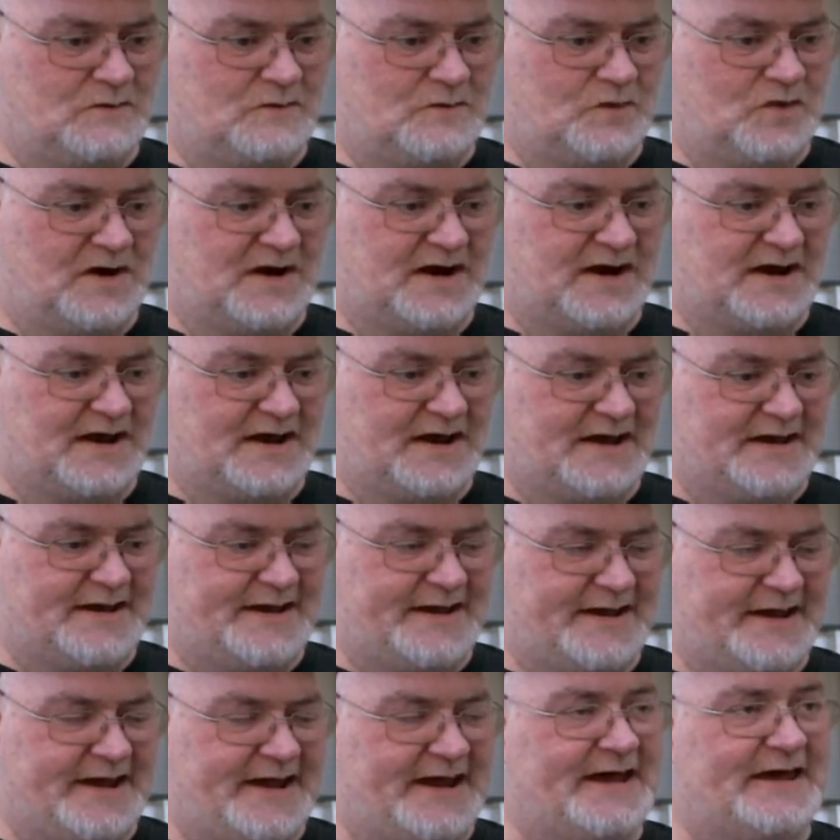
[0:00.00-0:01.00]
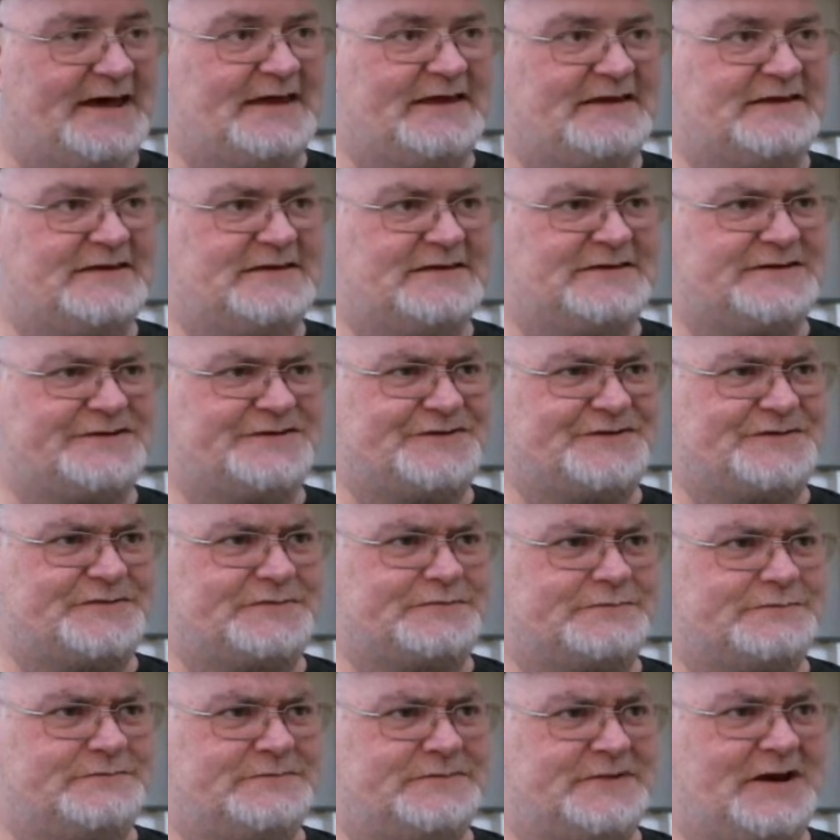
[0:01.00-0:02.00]
one guy has
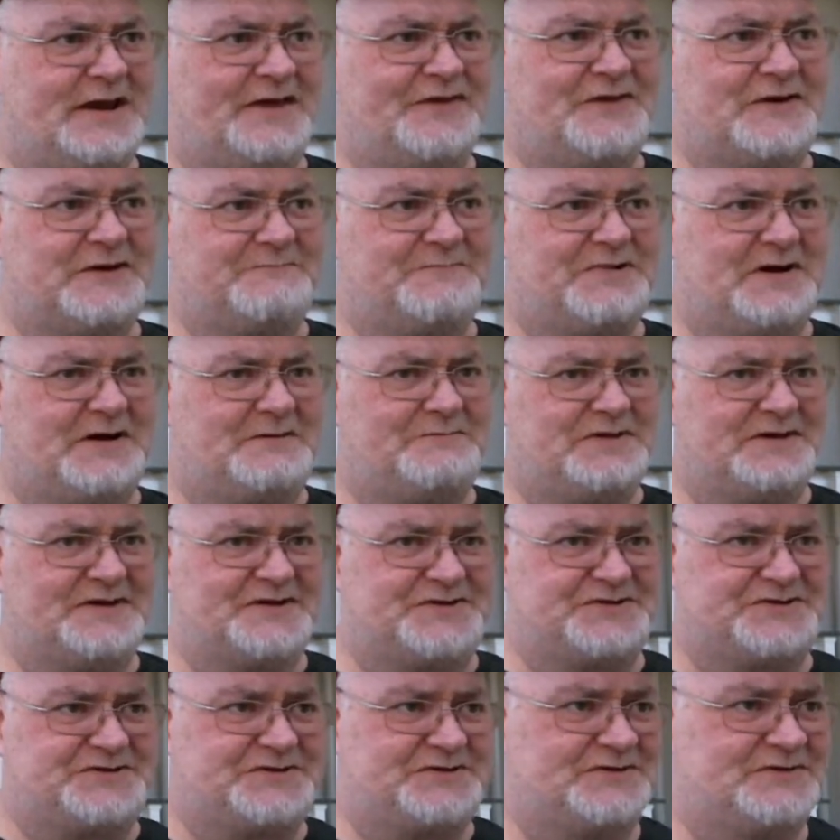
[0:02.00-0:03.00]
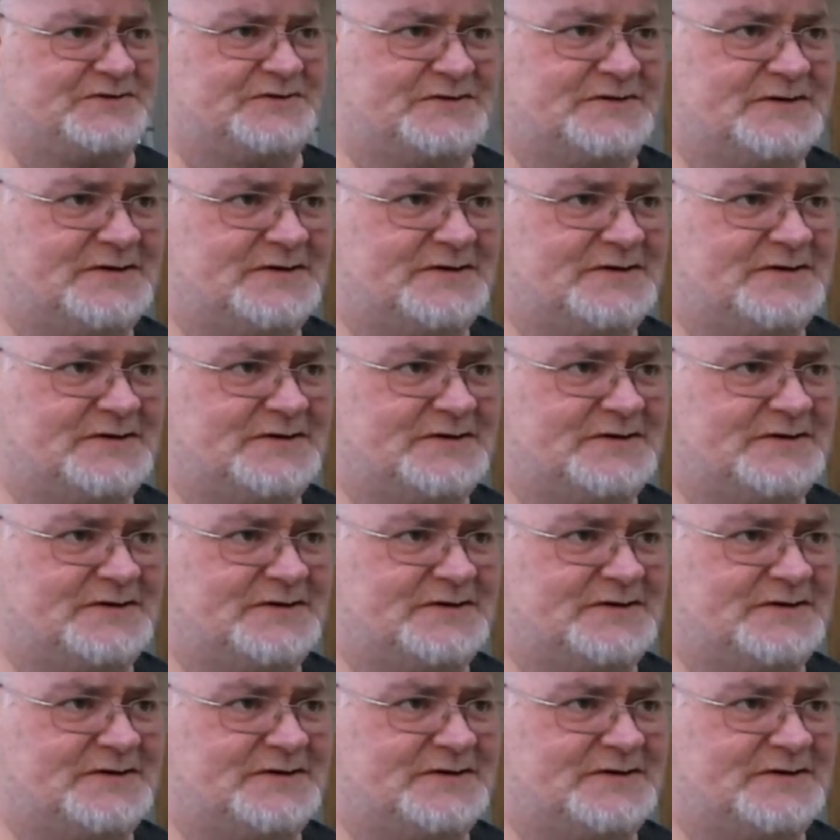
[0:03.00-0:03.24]
nothing published.